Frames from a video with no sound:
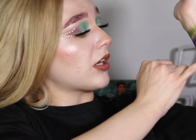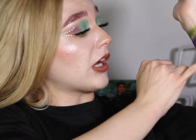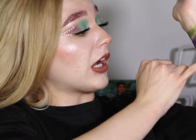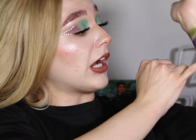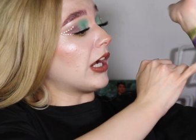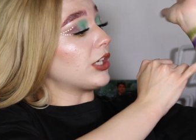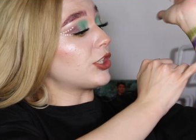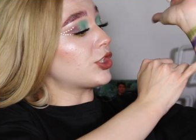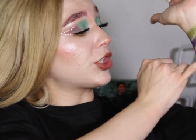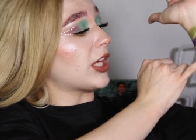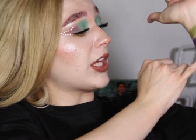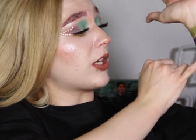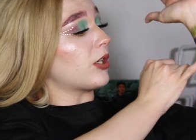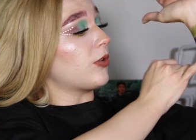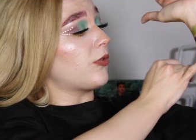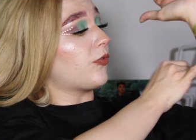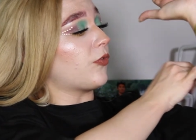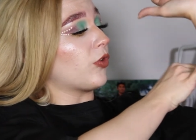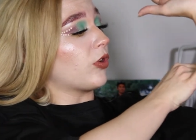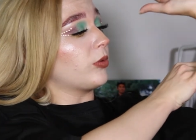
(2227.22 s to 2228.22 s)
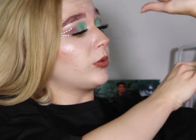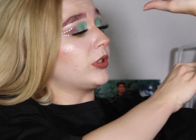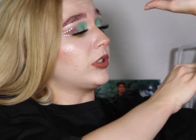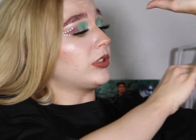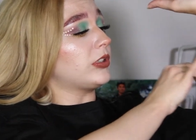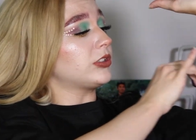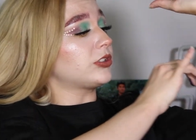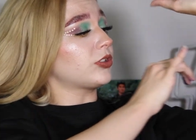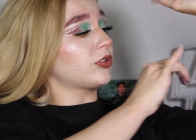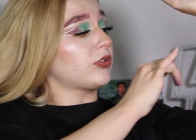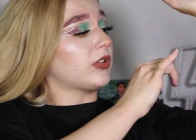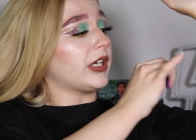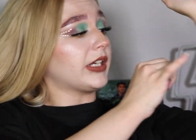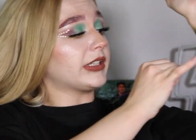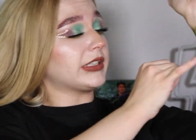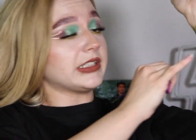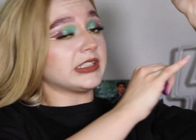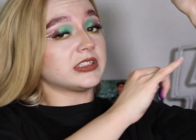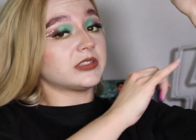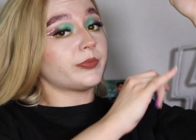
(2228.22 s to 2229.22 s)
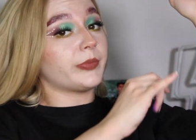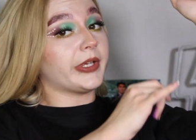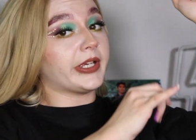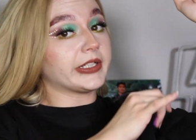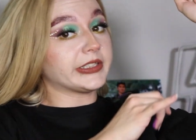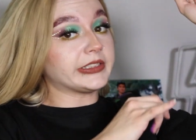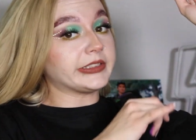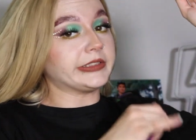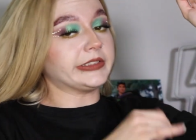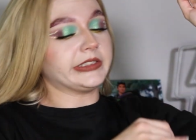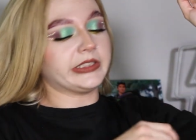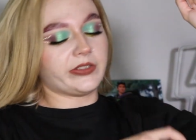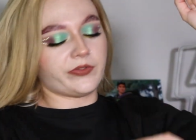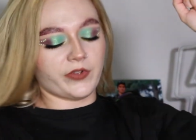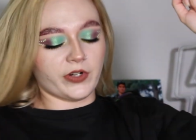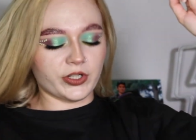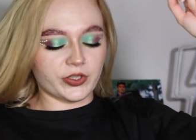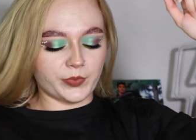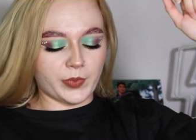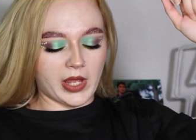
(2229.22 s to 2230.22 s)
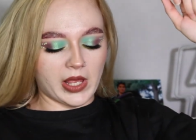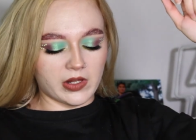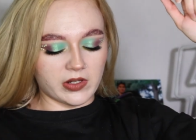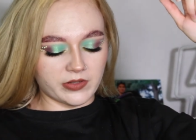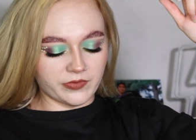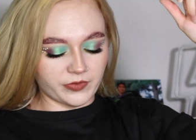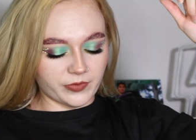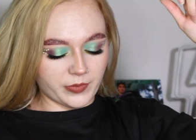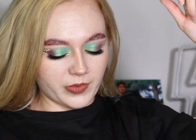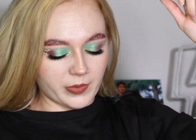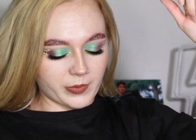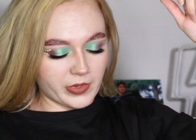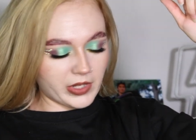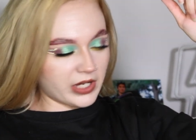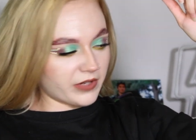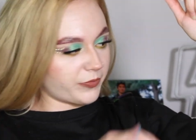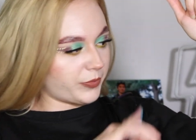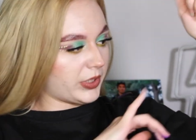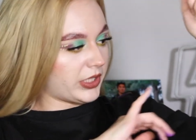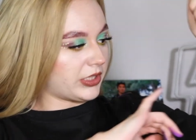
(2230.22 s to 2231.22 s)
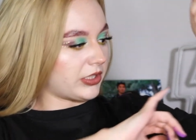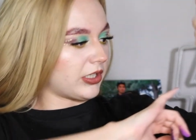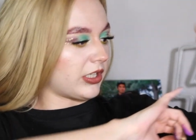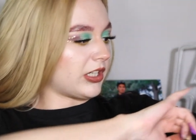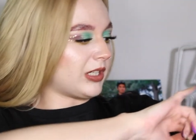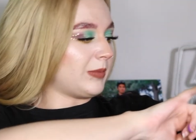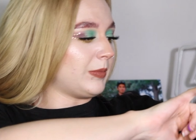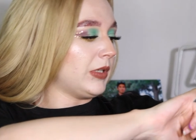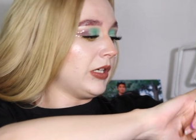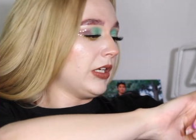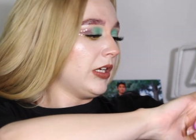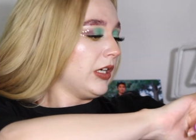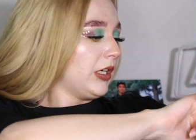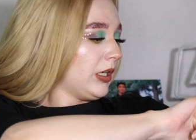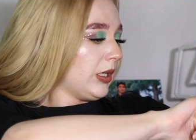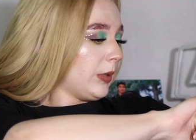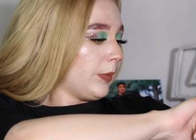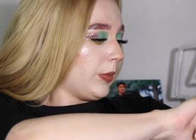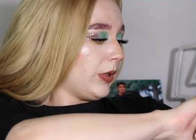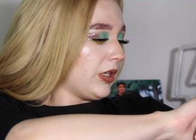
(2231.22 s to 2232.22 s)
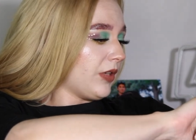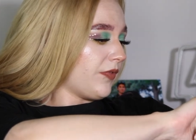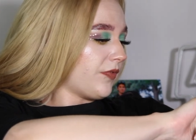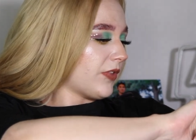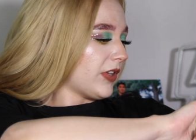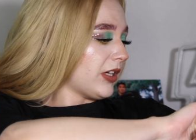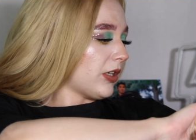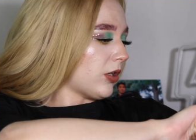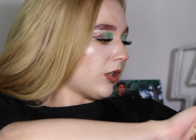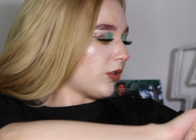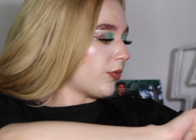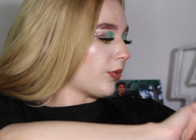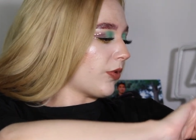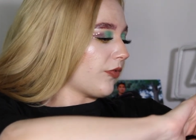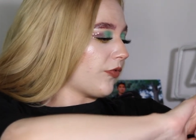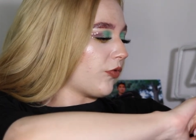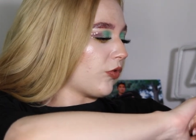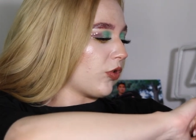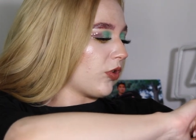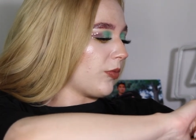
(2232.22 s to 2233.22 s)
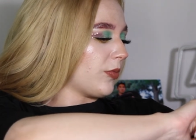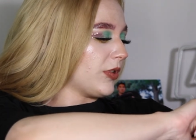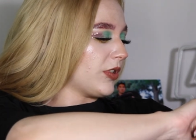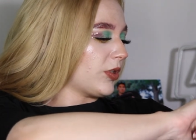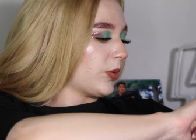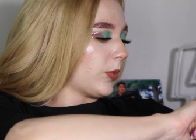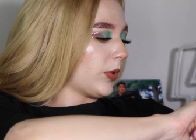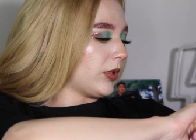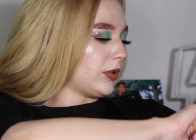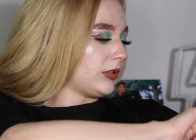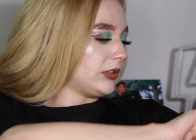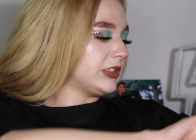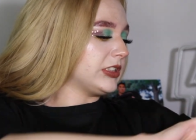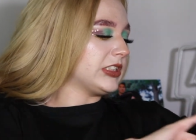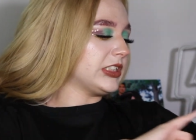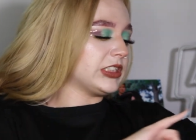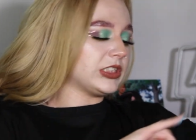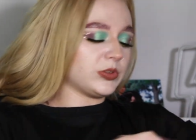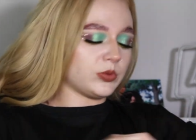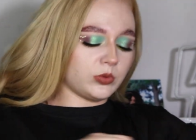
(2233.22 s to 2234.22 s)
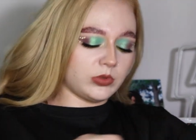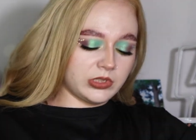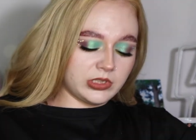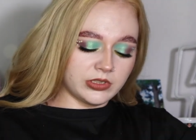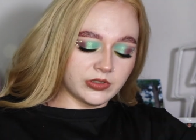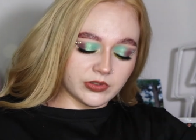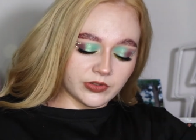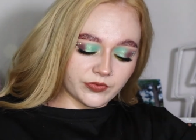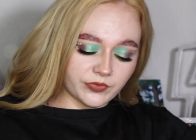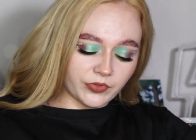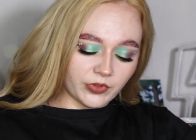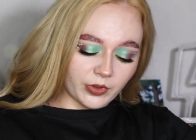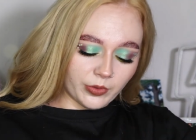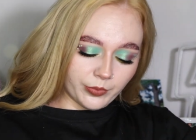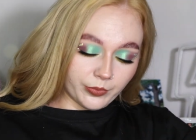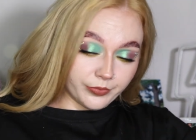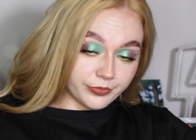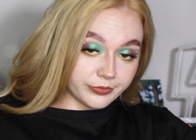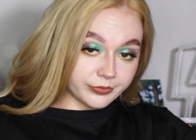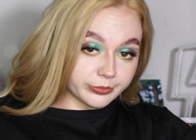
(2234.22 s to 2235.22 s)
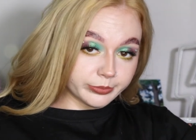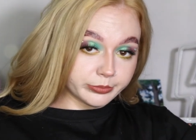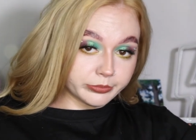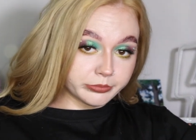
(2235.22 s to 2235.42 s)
eyeshadow formulas are like this, because this is the first palette from them that I've picked up. But if they all perform as well as this one from